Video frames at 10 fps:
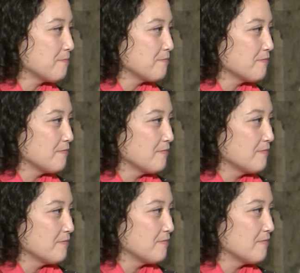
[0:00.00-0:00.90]

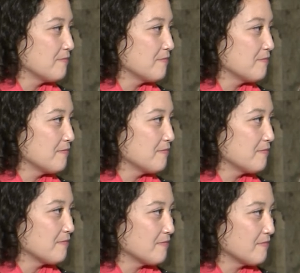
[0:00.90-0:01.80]

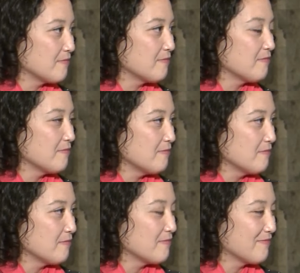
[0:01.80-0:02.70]

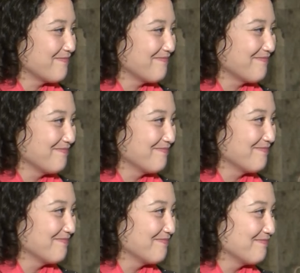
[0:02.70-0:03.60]

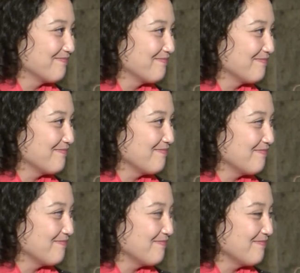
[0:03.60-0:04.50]

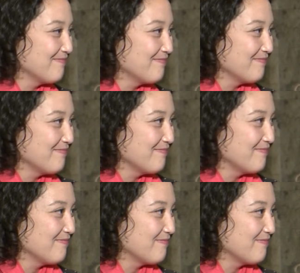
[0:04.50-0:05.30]
(not speaking)